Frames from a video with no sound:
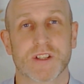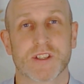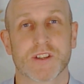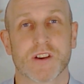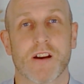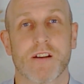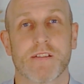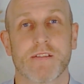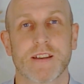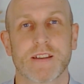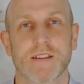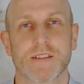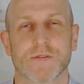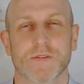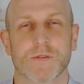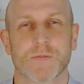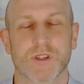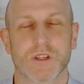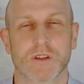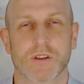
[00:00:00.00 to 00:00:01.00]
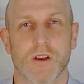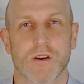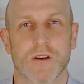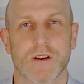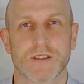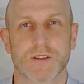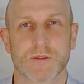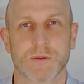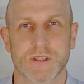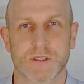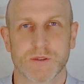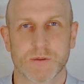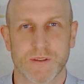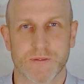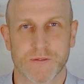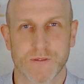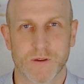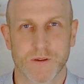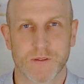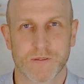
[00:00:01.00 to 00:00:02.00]
retirees from July
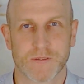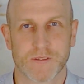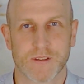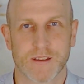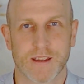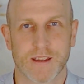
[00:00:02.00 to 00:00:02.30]
2025.